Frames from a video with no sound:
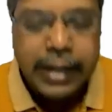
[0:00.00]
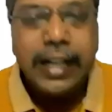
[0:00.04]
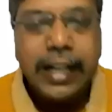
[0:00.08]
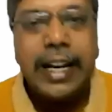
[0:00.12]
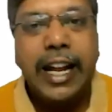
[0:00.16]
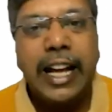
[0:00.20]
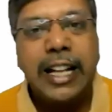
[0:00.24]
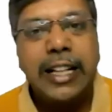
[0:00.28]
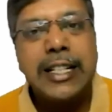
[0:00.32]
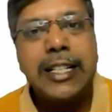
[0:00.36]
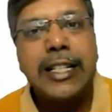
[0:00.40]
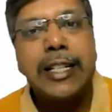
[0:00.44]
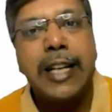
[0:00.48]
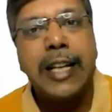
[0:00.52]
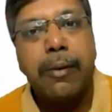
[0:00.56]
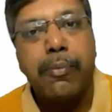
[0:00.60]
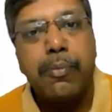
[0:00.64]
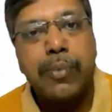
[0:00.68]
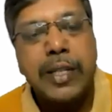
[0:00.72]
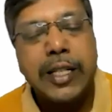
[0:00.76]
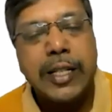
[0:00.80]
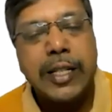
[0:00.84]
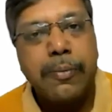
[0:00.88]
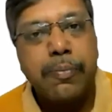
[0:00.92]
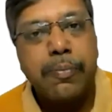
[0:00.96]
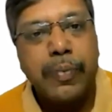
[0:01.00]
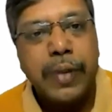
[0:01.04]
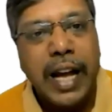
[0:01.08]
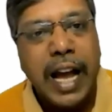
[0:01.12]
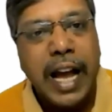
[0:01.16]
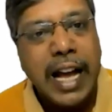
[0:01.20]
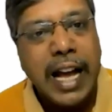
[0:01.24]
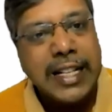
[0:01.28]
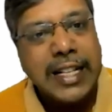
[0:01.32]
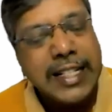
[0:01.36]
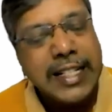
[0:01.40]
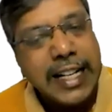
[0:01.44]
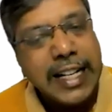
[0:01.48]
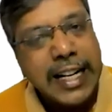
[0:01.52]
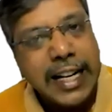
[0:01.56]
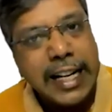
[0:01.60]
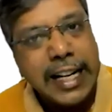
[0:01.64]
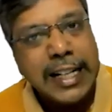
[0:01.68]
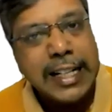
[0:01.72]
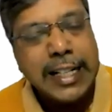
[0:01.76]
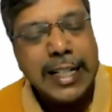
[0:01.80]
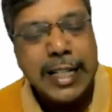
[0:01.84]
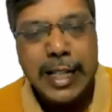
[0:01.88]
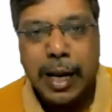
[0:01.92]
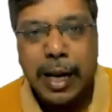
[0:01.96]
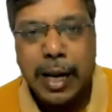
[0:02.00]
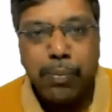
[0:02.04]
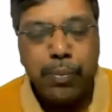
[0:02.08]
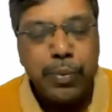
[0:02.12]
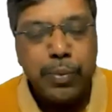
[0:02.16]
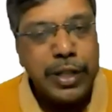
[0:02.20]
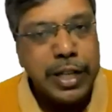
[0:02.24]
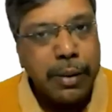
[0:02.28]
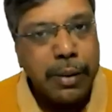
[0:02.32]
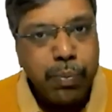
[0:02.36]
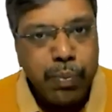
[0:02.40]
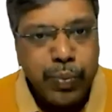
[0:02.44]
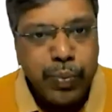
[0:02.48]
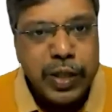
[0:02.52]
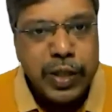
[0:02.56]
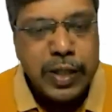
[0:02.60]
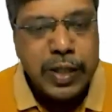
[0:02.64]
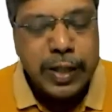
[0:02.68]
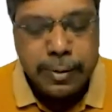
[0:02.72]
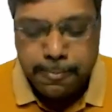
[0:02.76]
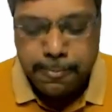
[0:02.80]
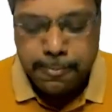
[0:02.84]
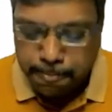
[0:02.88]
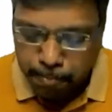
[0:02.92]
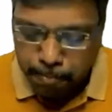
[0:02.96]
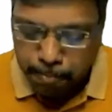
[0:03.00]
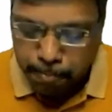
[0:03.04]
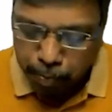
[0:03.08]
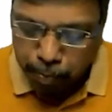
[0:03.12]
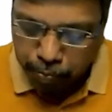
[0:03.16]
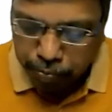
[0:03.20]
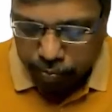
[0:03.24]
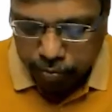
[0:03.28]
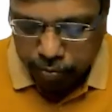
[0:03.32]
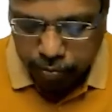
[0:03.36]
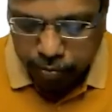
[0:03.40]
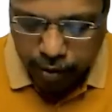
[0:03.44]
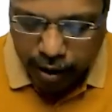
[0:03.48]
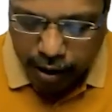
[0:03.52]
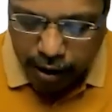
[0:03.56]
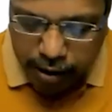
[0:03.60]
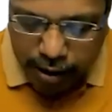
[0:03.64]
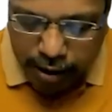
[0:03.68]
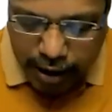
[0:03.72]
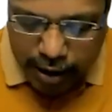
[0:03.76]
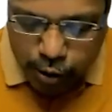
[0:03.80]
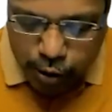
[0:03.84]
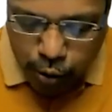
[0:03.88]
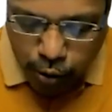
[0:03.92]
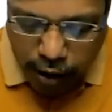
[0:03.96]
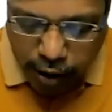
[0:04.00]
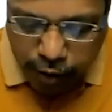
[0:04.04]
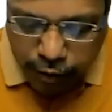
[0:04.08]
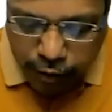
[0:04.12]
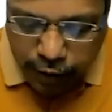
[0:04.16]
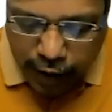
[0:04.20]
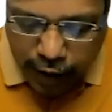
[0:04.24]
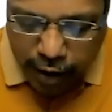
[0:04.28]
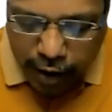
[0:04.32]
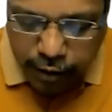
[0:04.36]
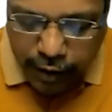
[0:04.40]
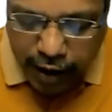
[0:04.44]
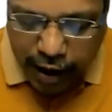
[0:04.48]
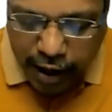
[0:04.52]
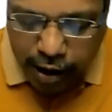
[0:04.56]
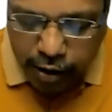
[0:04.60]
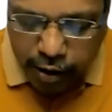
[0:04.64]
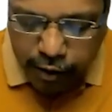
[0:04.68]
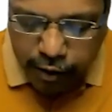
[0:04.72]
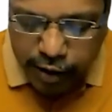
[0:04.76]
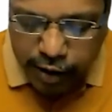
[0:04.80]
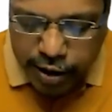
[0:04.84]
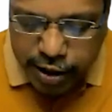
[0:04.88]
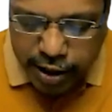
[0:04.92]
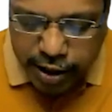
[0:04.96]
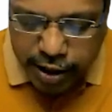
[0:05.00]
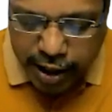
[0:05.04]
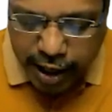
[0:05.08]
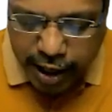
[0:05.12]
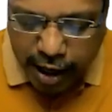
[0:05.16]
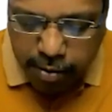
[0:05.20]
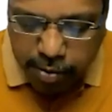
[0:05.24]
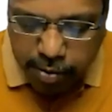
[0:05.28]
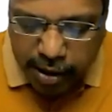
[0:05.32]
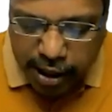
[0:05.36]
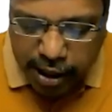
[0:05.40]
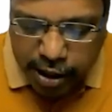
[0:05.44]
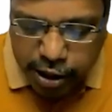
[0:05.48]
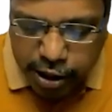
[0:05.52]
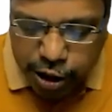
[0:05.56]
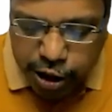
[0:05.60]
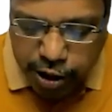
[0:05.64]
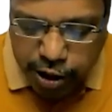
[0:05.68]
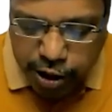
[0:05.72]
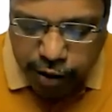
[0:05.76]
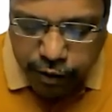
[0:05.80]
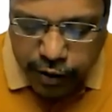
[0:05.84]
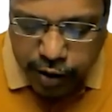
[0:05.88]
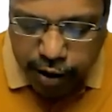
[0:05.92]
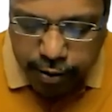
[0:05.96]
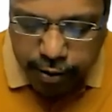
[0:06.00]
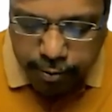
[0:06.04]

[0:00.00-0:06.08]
10 steps as single step jumps, there's only one way in which it can be achieved.